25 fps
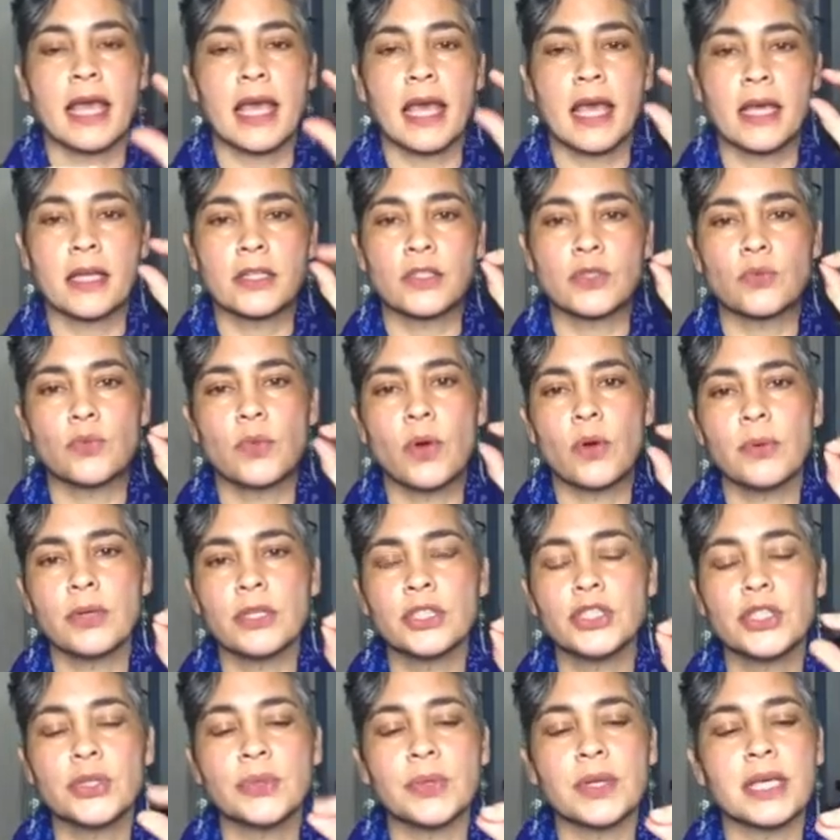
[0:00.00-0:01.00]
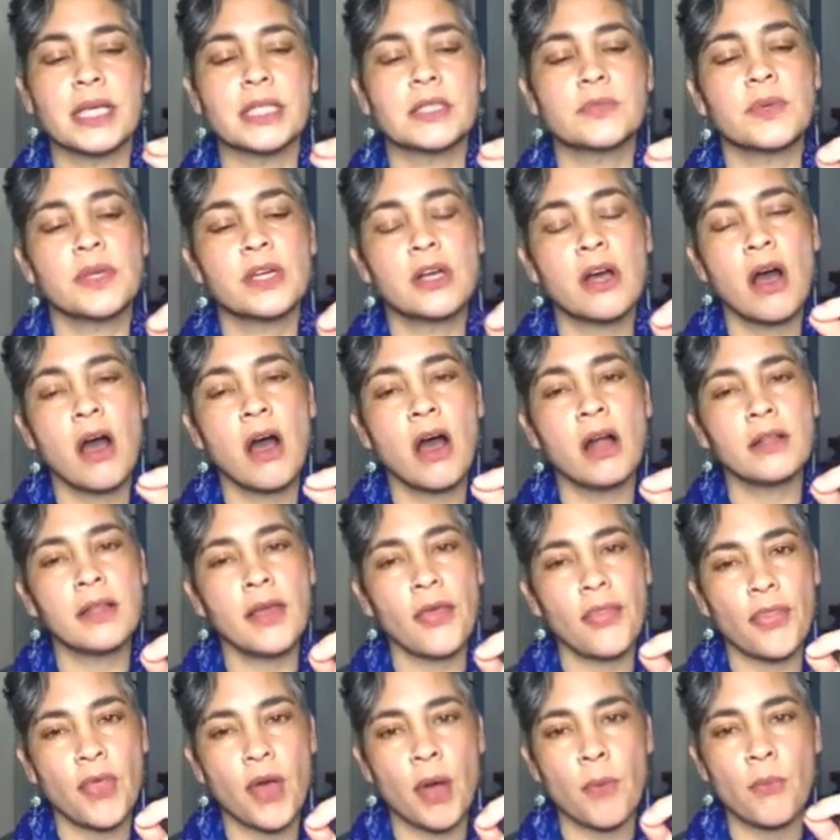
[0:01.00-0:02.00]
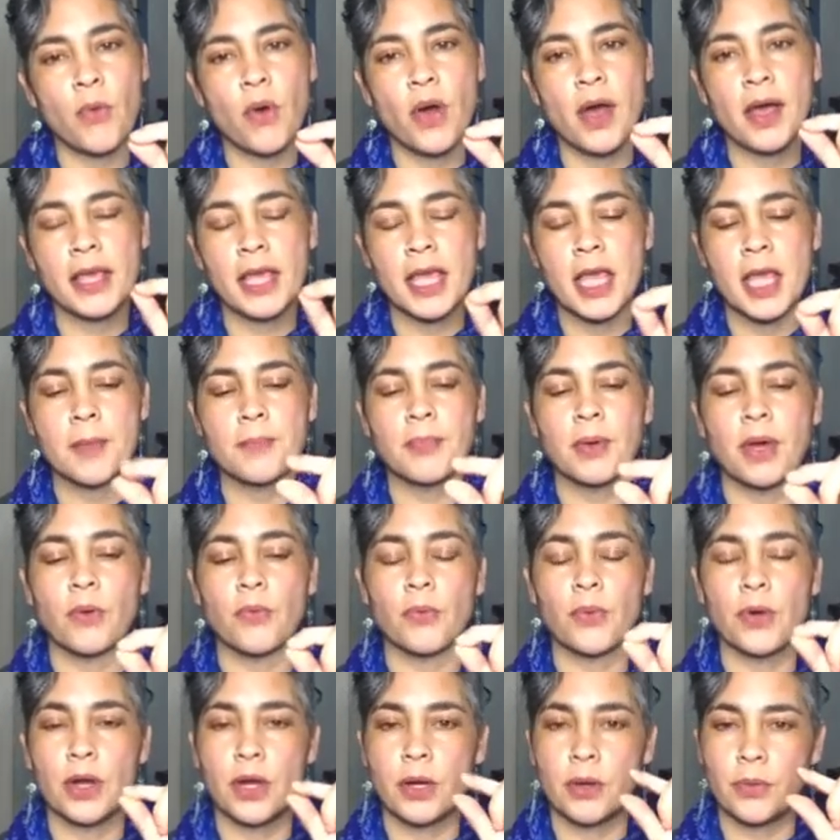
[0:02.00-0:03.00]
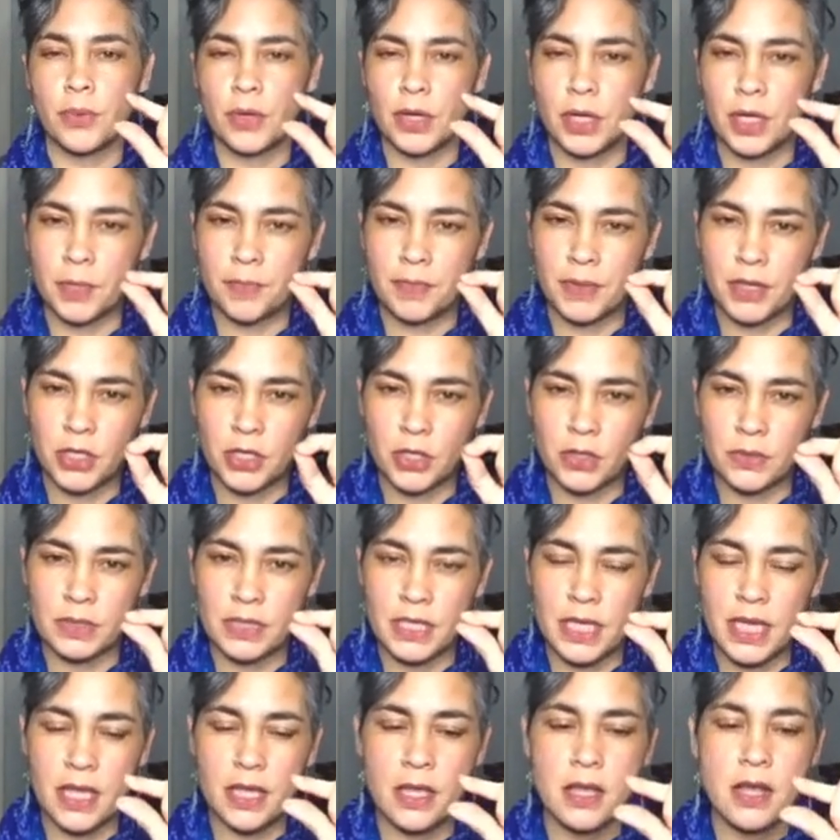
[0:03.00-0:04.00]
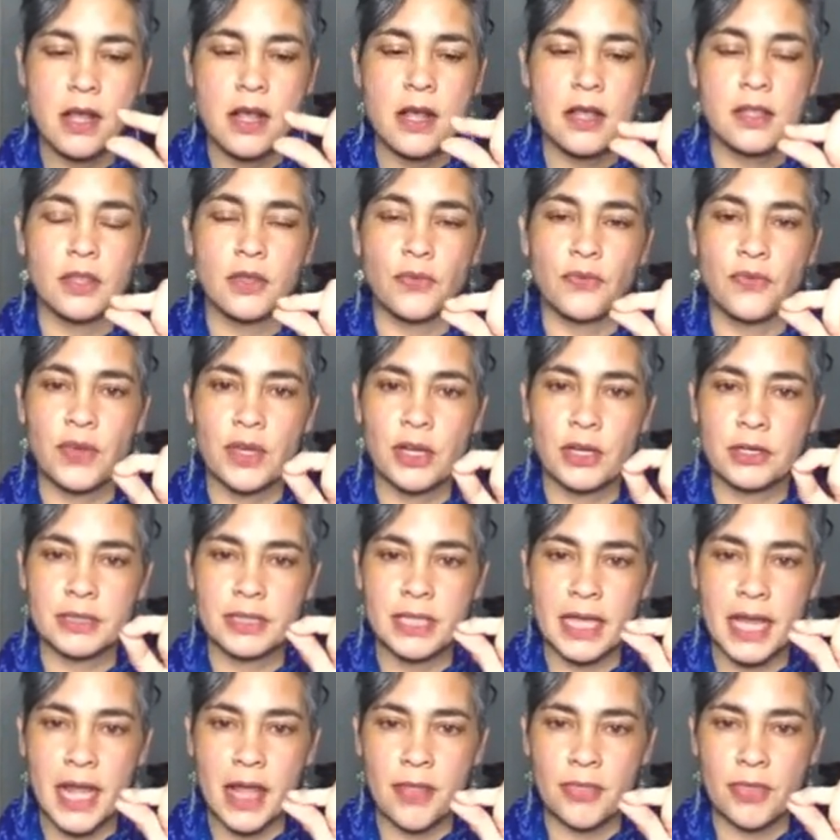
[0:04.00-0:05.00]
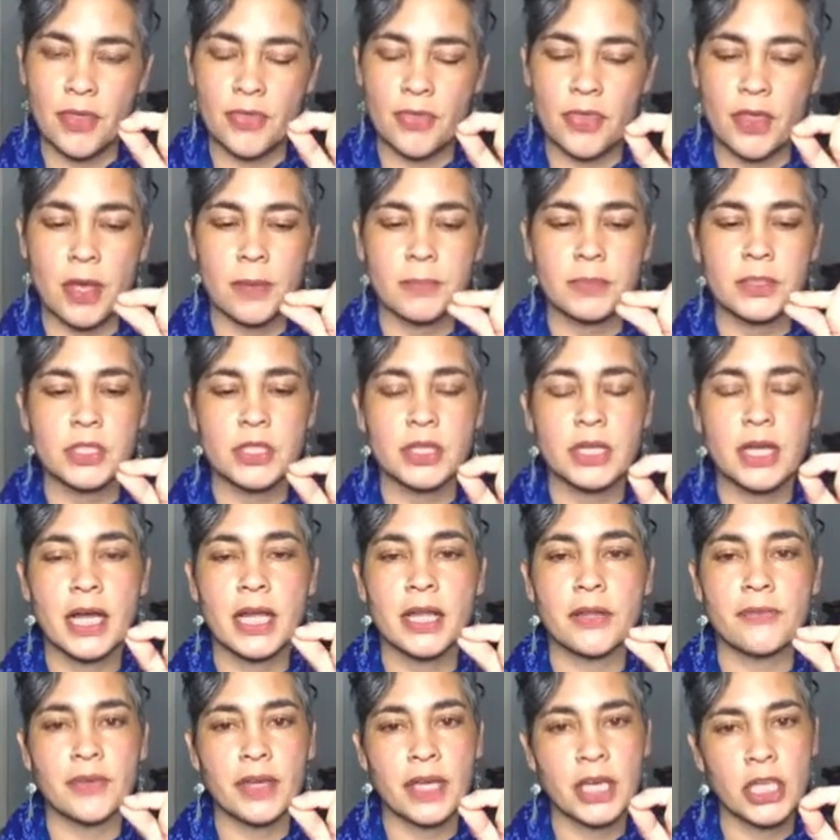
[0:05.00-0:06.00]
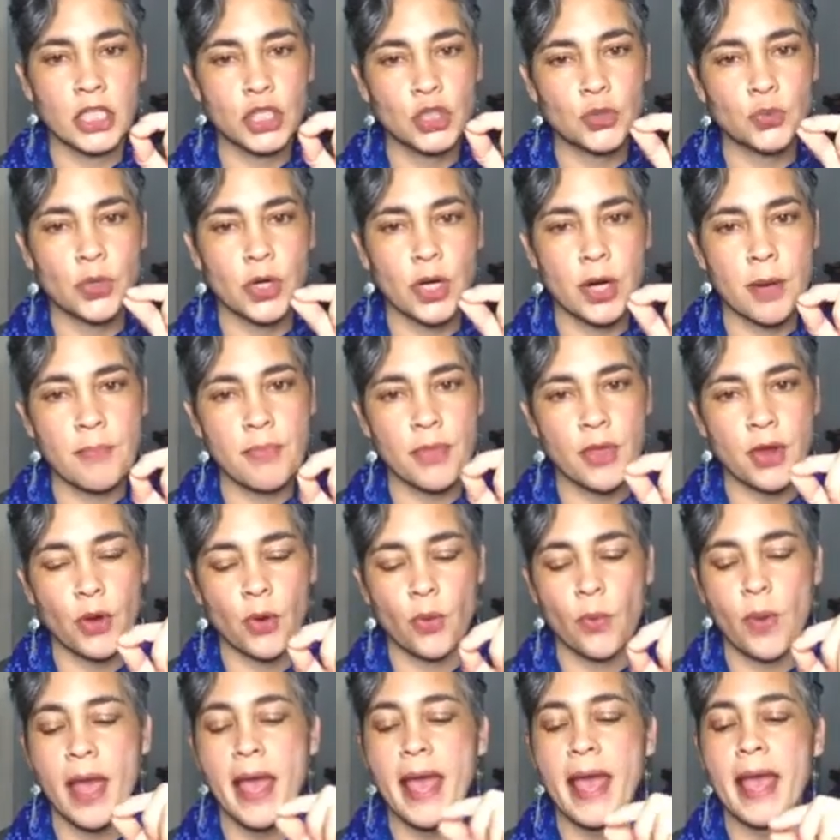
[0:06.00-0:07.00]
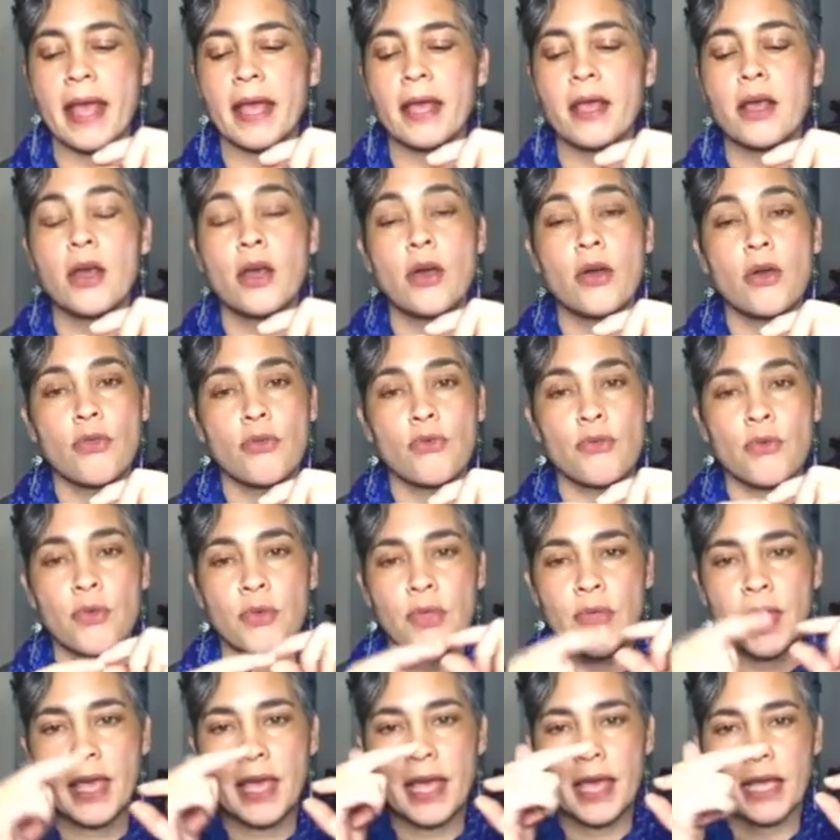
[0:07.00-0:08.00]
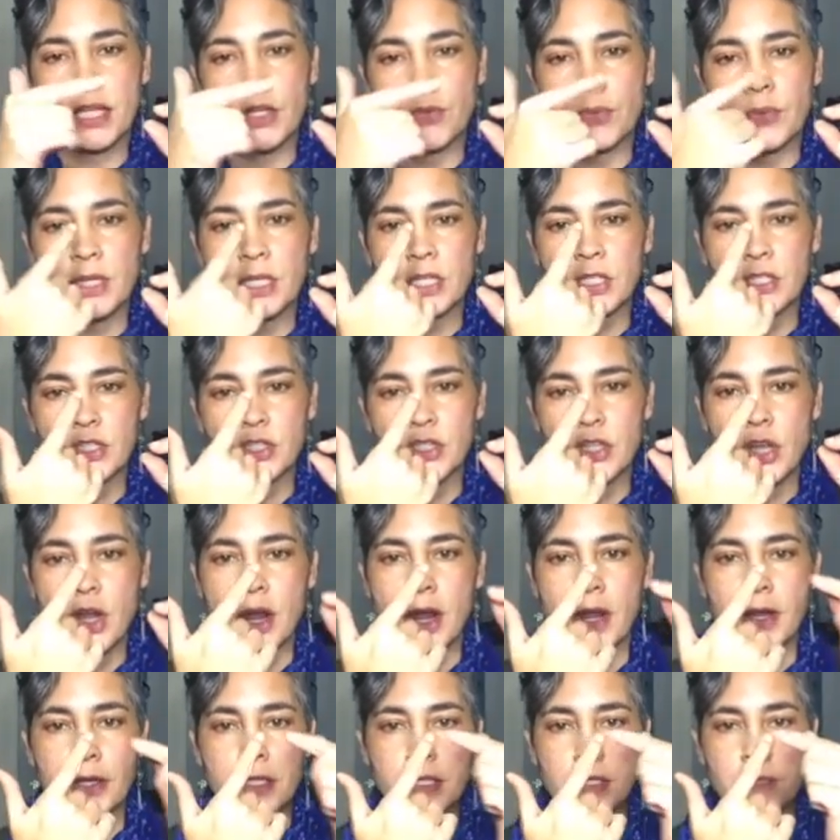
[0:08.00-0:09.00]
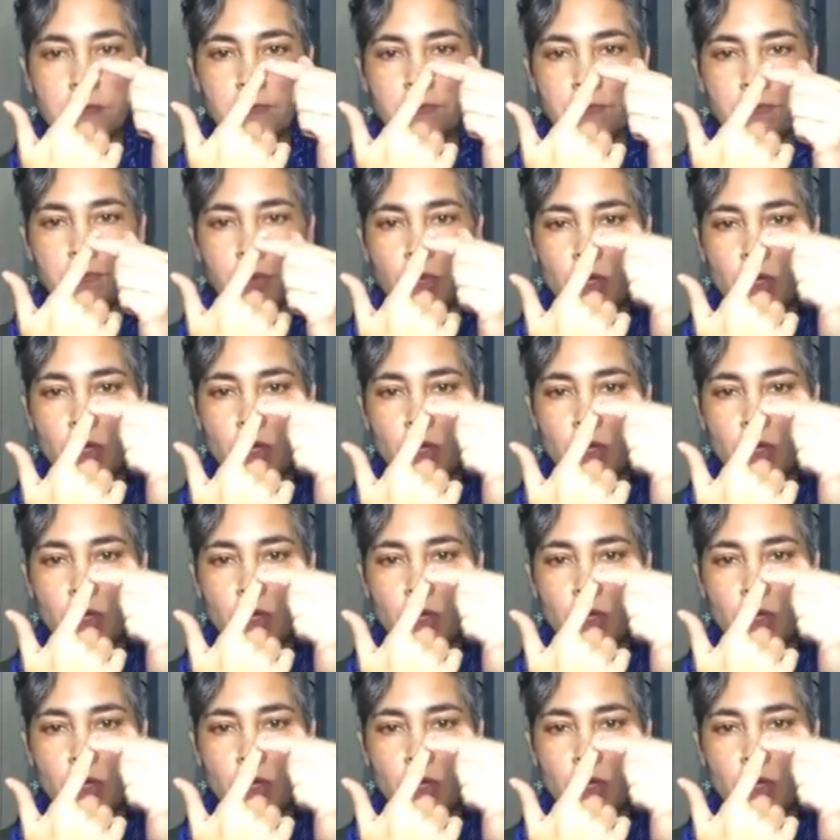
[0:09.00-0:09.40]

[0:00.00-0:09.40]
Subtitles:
and what we're doing is we call it thumb walking, but we're gonna be using the fingers and the thumbs to kind of inchworm their way through the hand, and we're gonna start